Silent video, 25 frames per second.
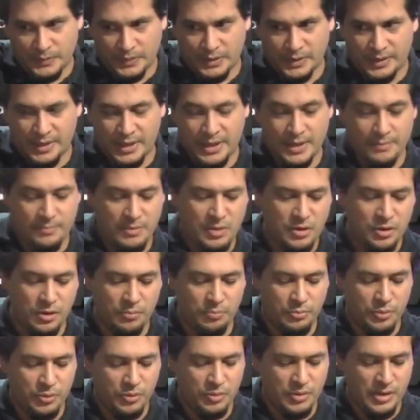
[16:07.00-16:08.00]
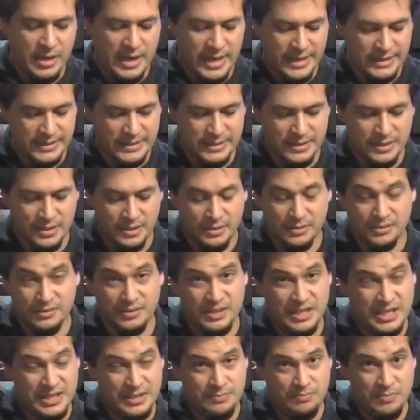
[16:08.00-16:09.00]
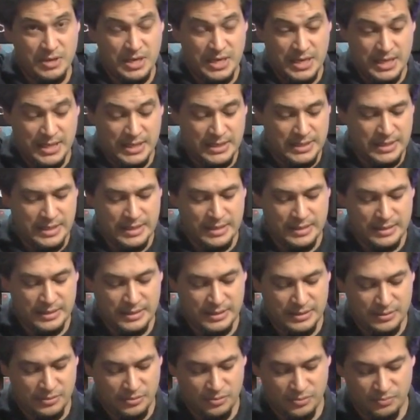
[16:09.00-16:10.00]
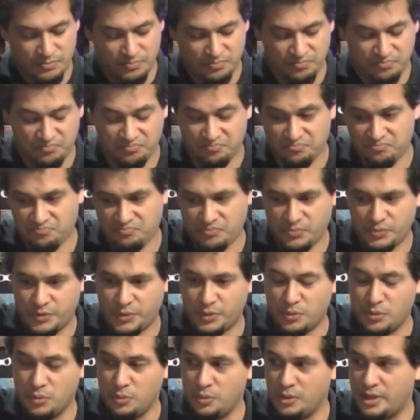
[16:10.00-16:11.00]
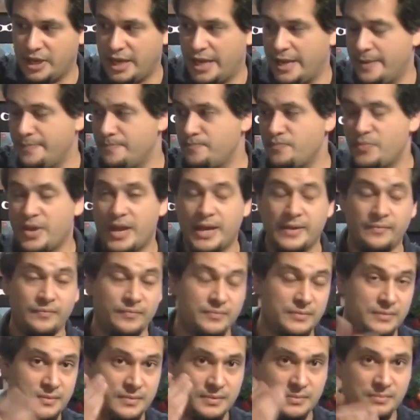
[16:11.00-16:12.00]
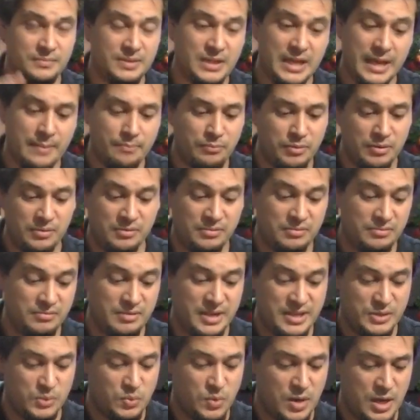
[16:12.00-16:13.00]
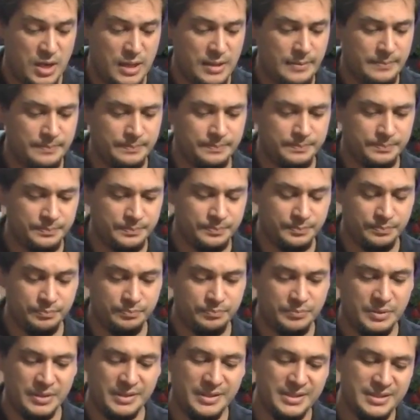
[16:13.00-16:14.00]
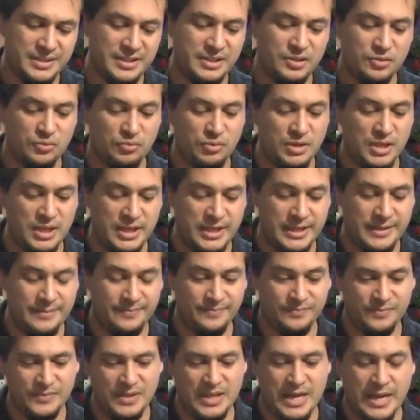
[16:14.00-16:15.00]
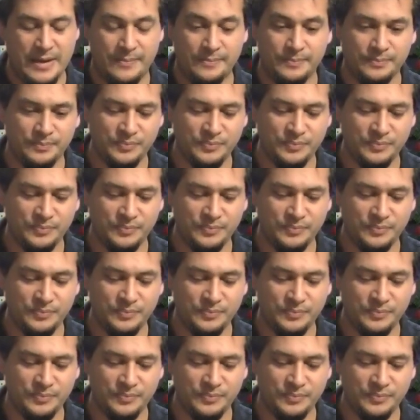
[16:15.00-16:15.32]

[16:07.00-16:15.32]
I think Marco Polo has not these minis, and there's a cool game, and Kepler as well. But this is really, yeah,